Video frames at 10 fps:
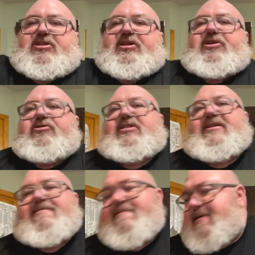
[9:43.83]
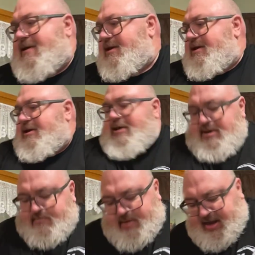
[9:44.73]
using
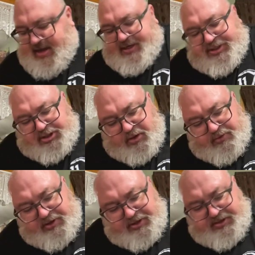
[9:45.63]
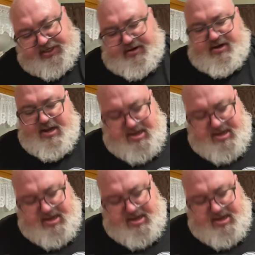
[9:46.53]
my shoulders and